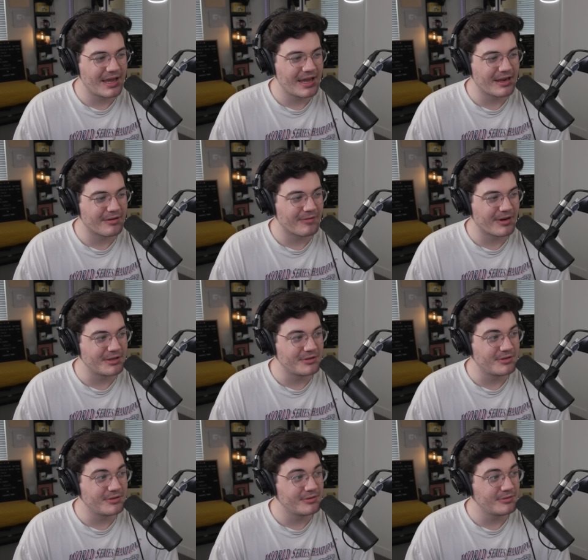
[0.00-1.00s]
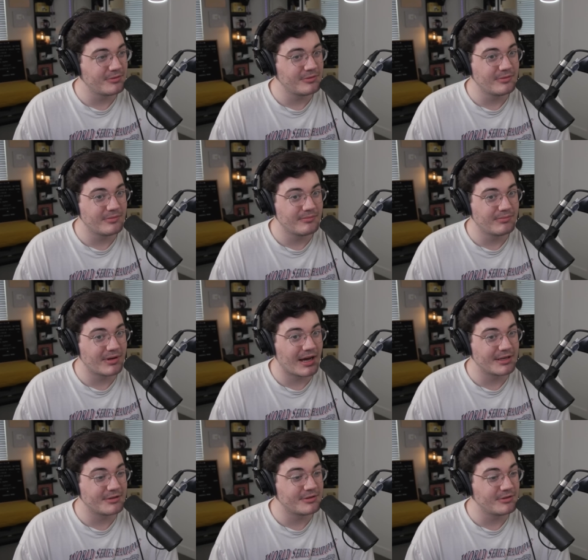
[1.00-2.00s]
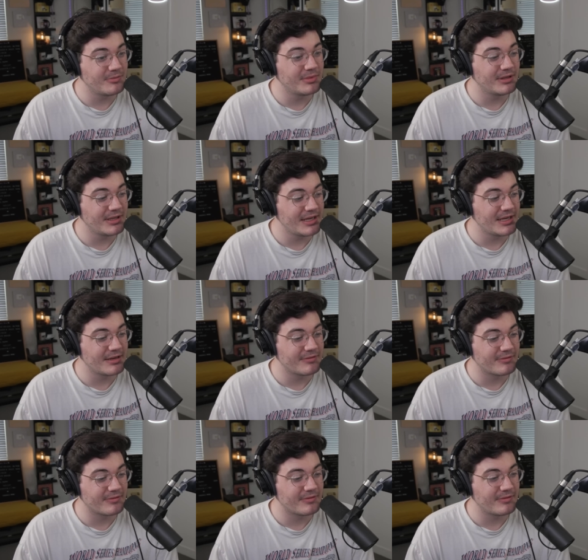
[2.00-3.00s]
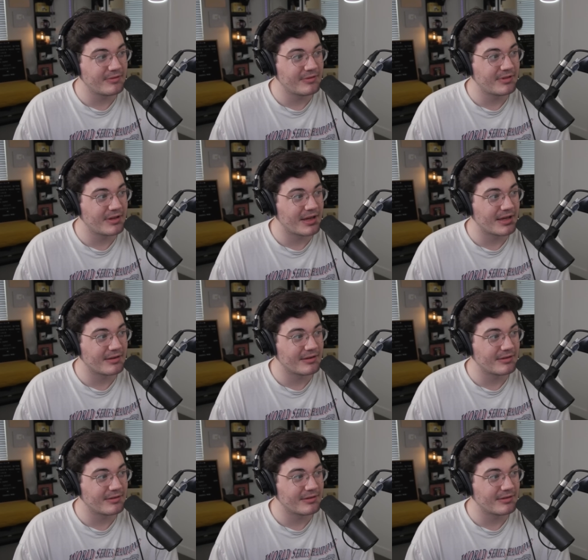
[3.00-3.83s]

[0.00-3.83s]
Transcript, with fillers: and if I do, I do believe that.